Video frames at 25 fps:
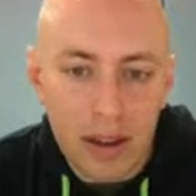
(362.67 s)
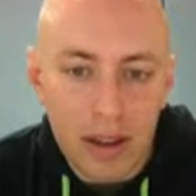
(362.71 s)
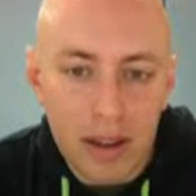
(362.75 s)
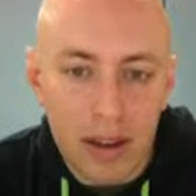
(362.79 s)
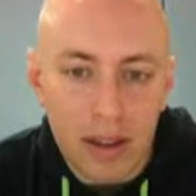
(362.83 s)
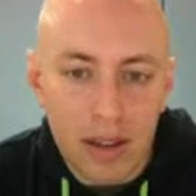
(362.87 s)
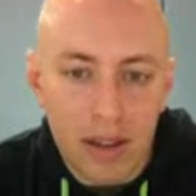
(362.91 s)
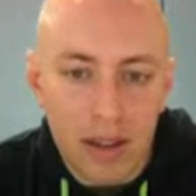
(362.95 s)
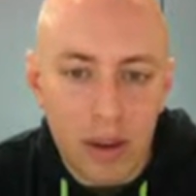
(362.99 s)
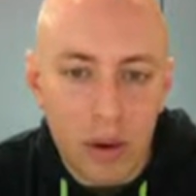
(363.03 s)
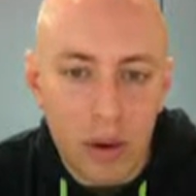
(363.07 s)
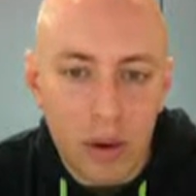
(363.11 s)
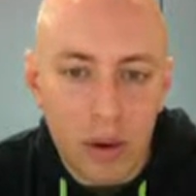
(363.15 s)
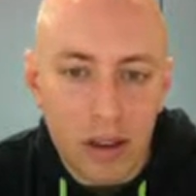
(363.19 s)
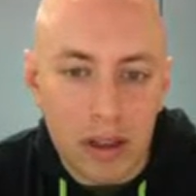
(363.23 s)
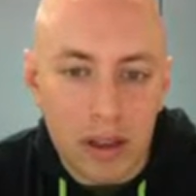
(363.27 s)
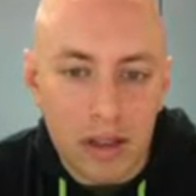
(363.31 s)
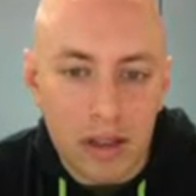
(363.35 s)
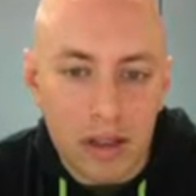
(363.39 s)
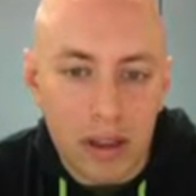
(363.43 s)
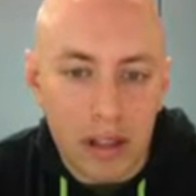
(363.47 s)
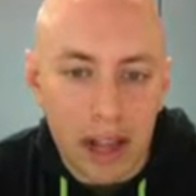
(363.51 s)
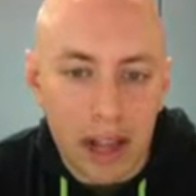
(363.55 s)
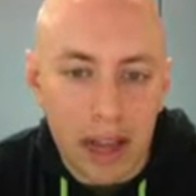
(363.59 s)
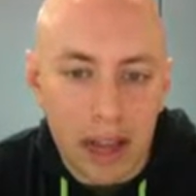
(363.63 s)
So in this
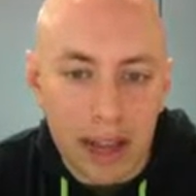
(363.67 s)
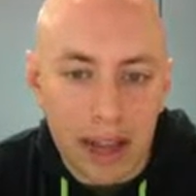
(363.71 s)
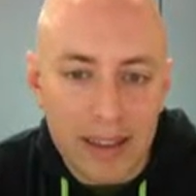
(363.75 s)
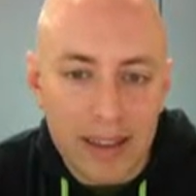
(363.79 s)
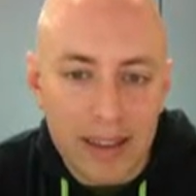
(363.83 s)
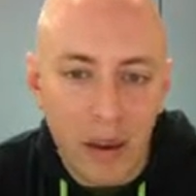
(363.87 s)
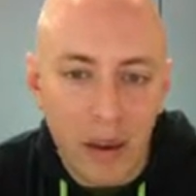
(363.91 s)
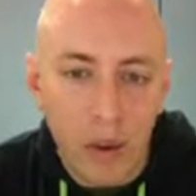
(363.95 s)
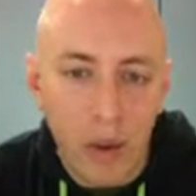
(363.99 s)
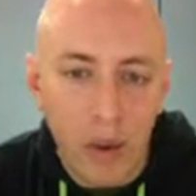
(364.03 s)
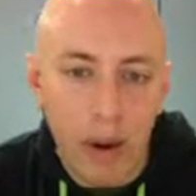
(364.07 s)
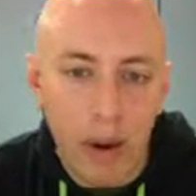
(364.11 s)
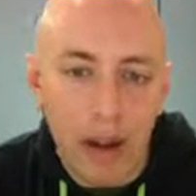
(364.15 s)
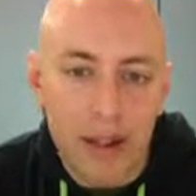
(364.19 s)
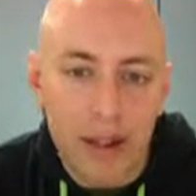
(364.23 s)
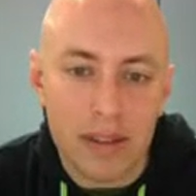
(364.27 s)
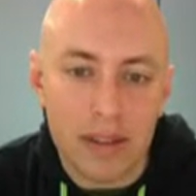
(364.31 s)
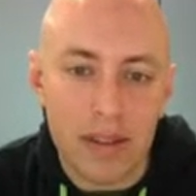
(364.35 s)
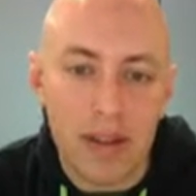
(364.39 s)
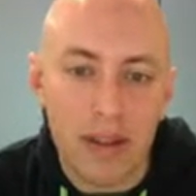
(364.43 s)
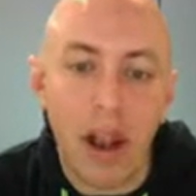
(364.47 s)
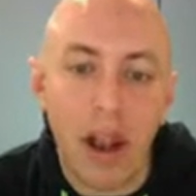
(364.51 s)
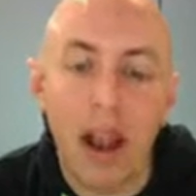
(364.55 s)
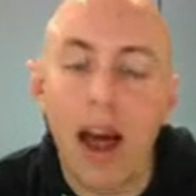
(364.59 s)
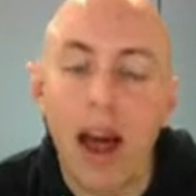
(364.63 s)
class, I will write this
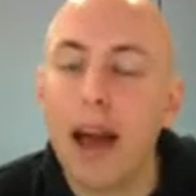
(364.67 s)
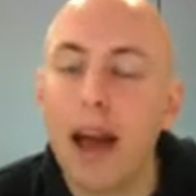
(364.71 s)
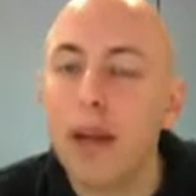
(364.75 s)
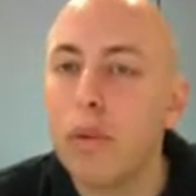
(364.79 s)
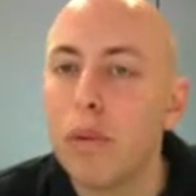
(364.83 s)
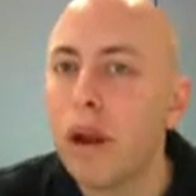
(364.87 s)
a lot.